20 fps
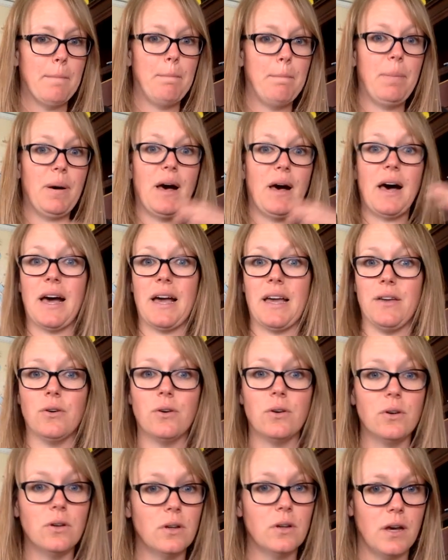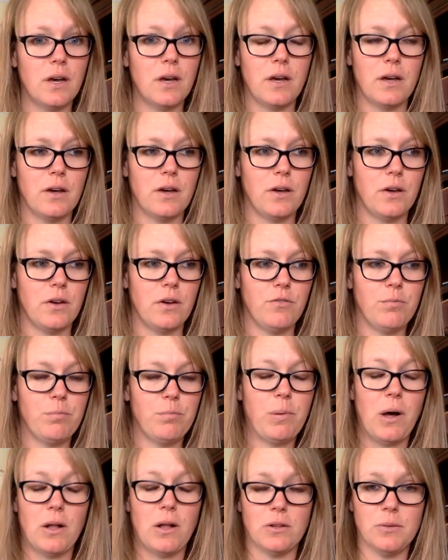pile of
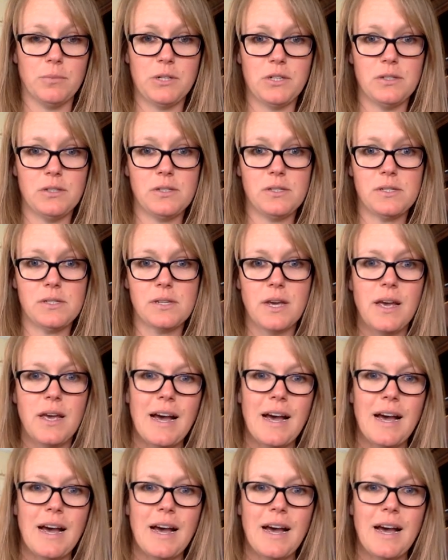polymers,